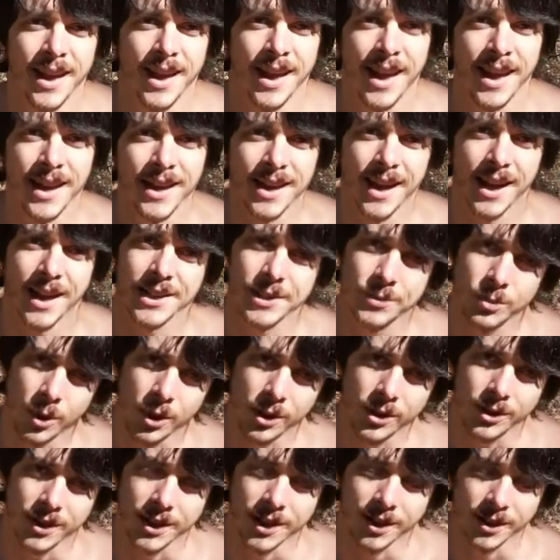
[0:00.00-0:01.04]
Hey guys,
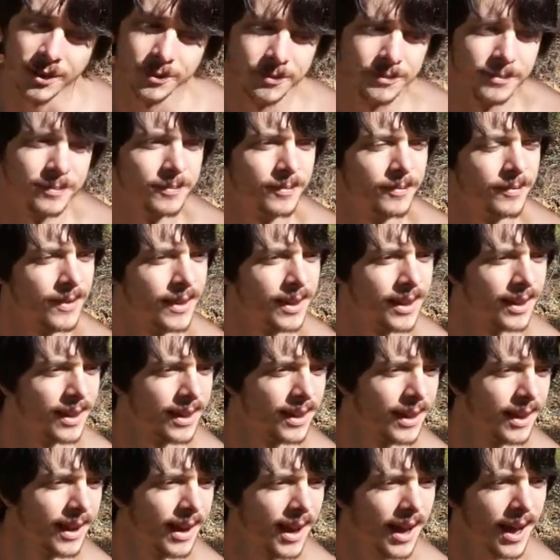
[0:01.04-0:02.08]
Walker here.
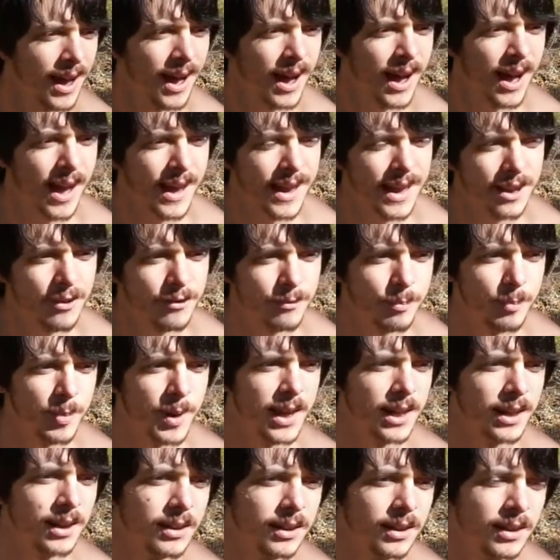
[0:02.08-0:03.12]
I have
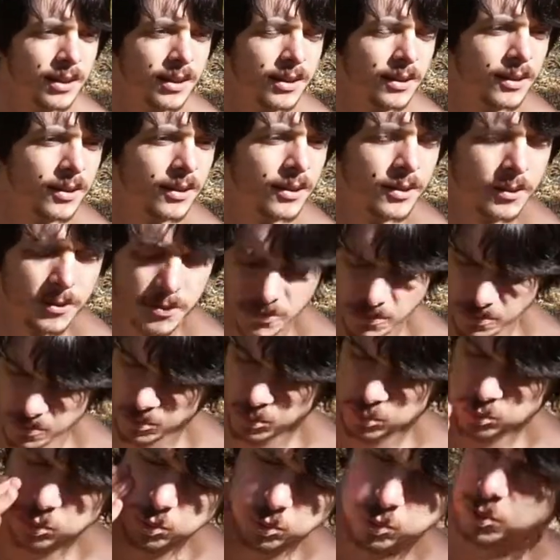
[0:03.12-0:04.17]
been...
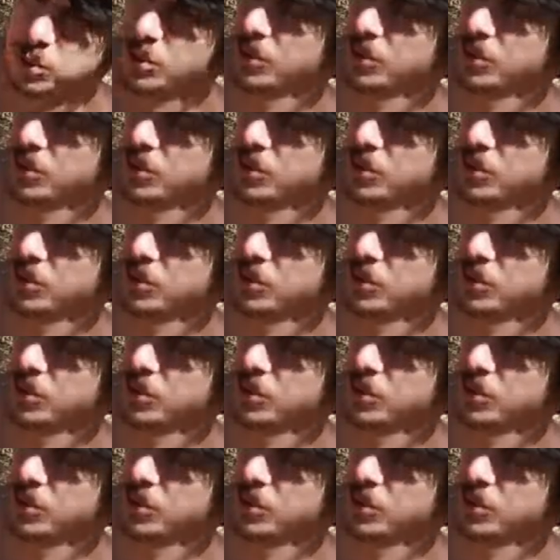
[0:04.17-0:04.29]
I'm